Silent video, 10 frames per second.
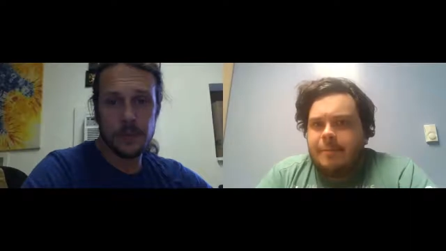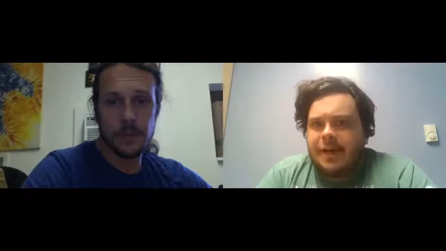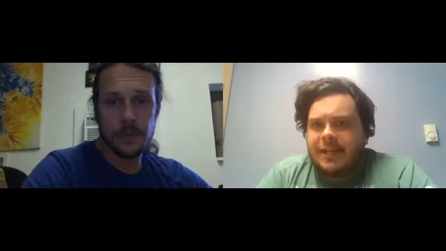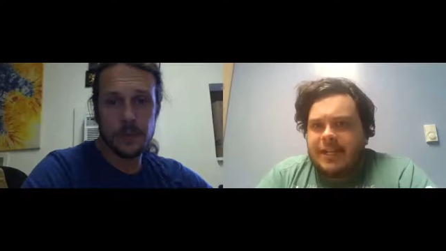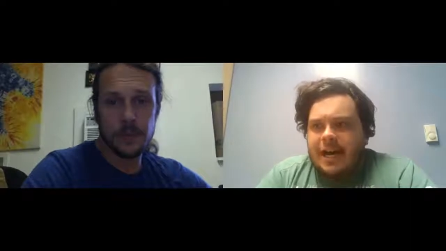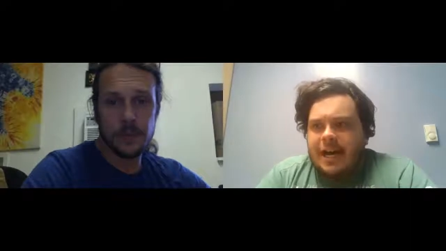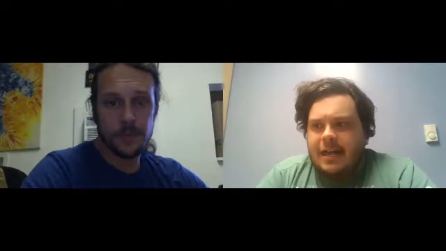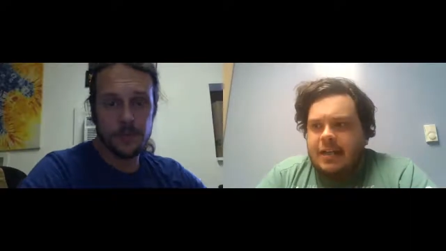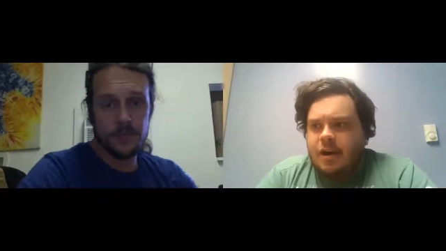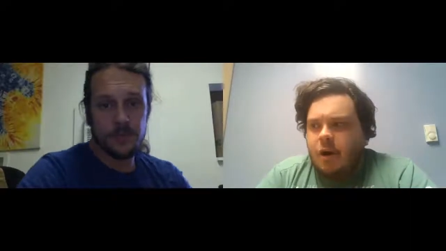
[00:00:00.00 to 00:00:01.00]
Speaker 1: but uh,
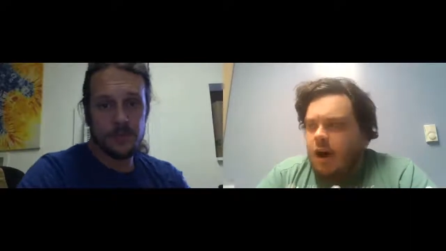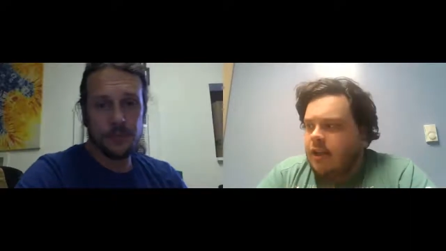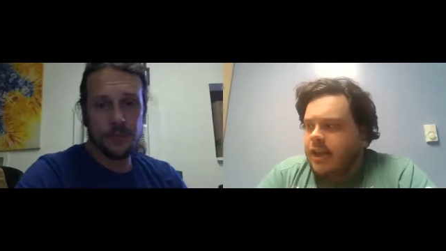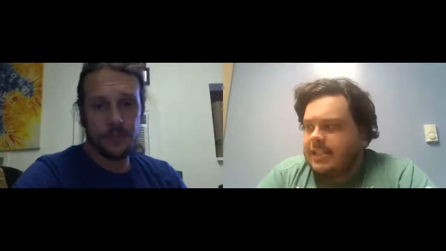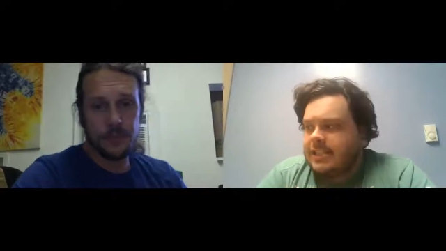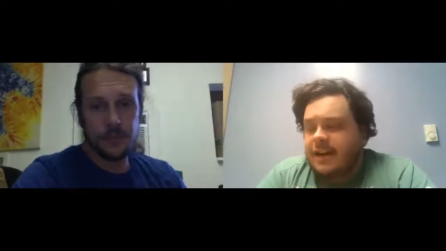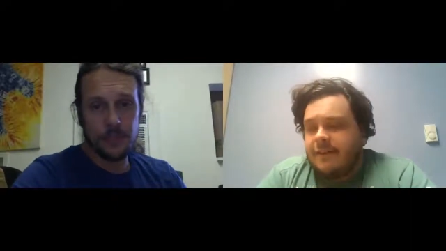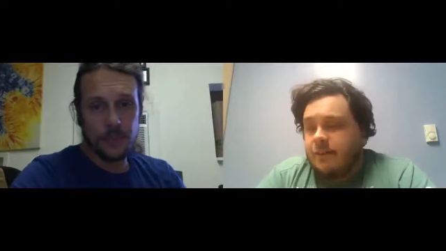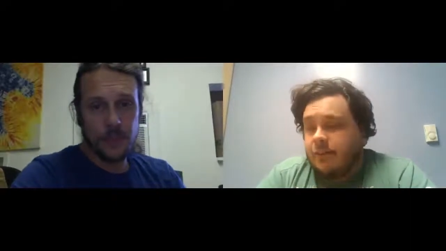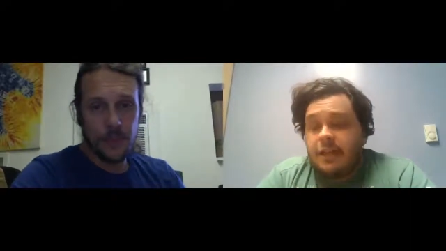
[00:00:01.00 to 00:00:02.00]
you know all that stuff.
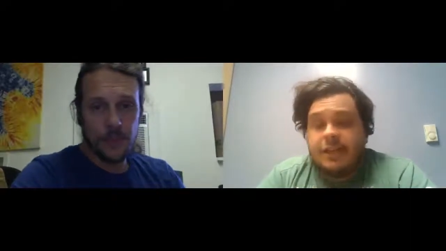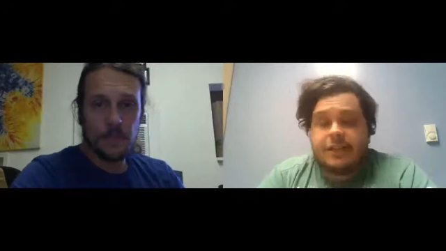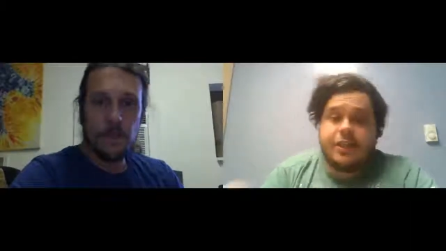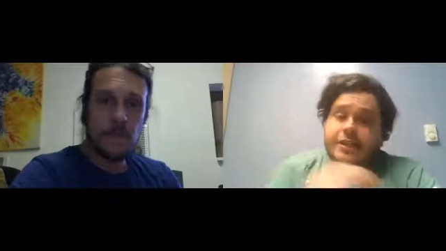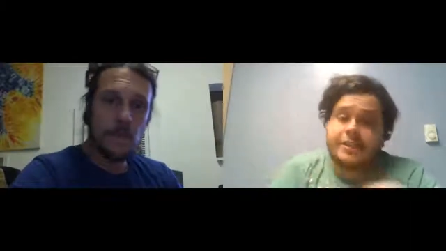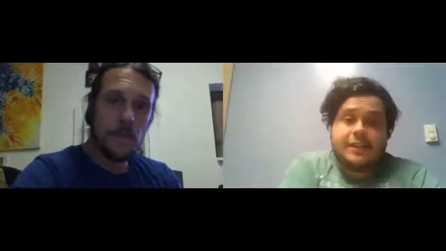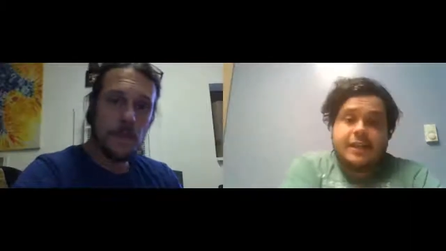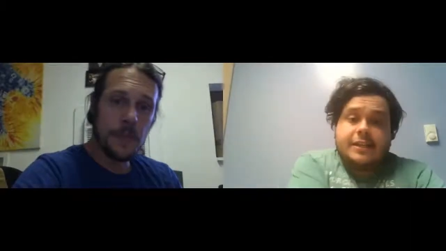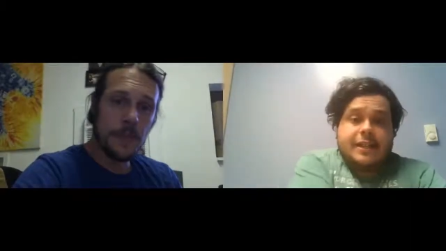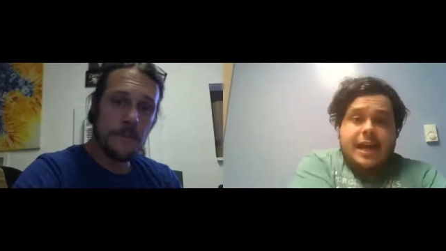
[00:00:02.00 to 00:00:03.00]
It really just
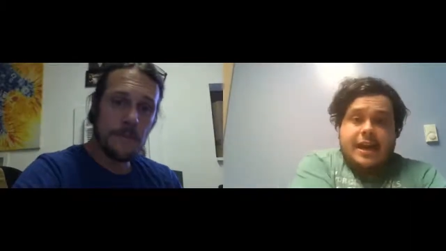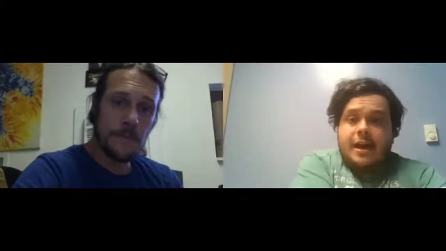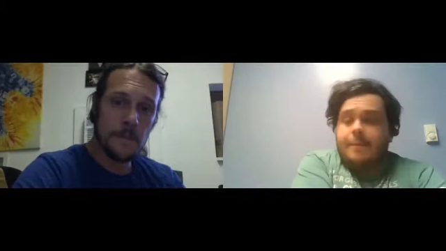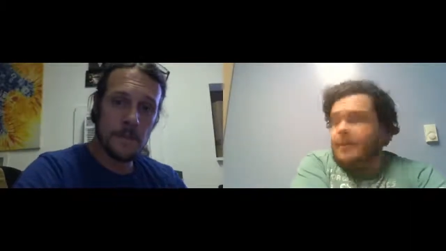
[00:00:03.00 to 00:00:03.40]
does add up.